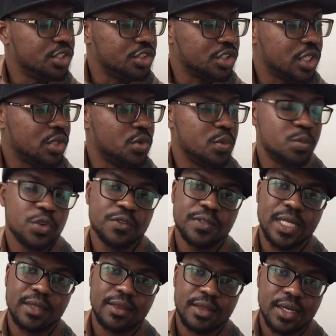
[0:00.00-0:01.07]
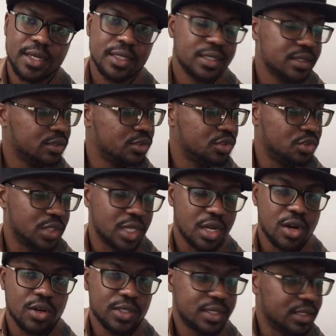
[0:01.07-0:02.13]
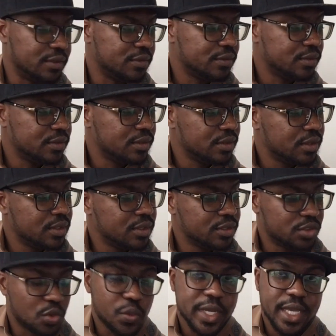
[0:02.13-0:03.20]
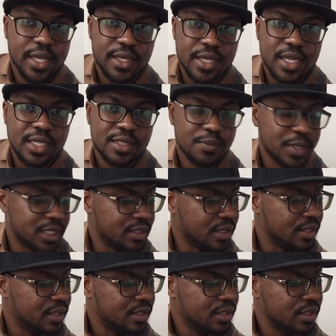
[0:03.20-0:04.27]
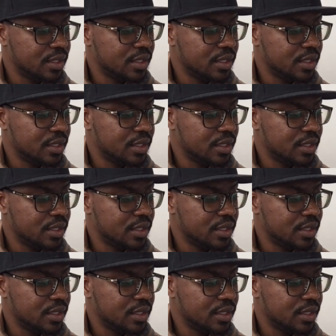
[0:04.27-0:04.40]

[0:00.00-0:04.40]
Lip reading: Usually we move the third to the octave so we can hear it better.